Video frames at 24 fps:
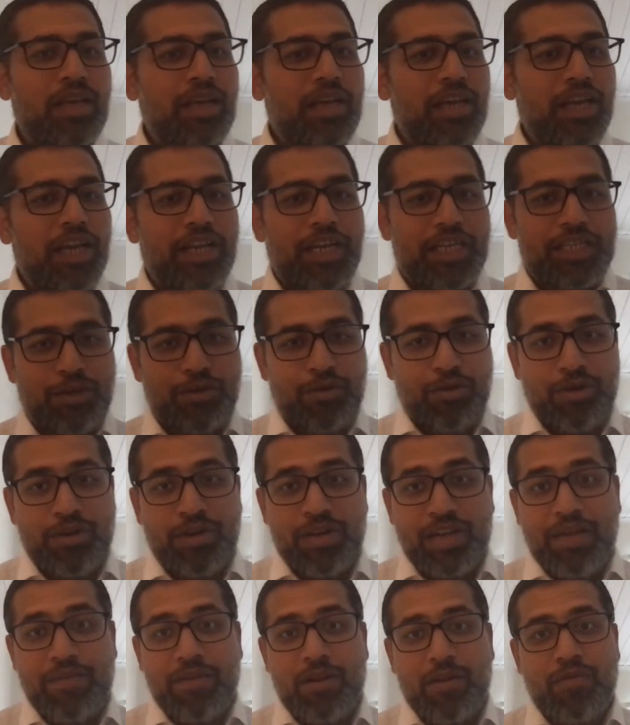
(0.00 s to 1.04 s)
It has a good
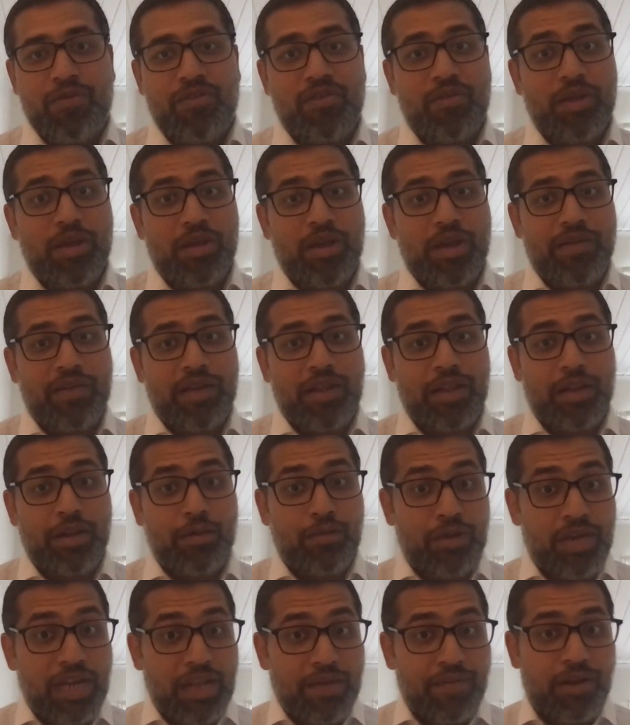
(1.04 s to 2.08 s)
level of
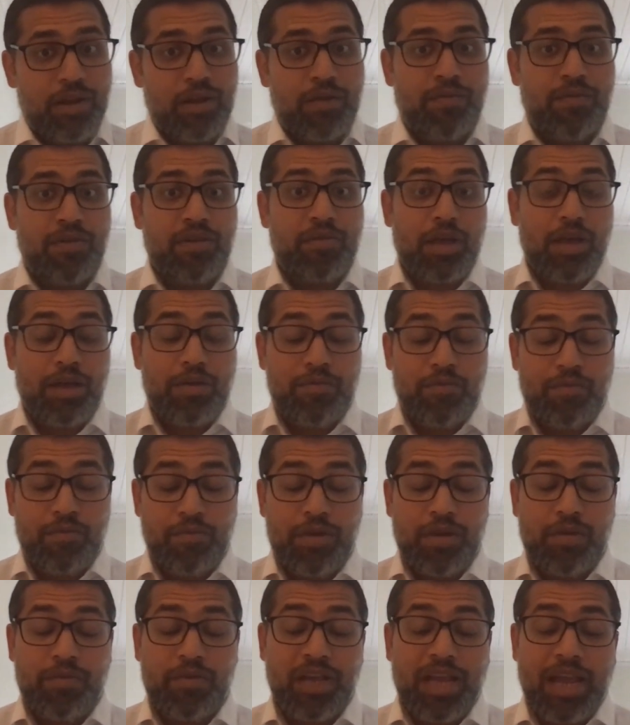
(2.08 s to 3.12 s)

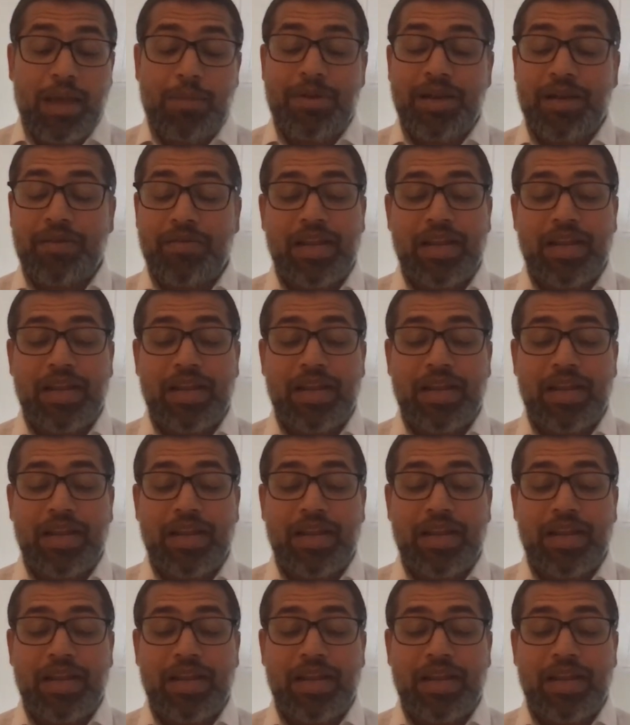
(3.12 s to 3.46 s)
vocabulary.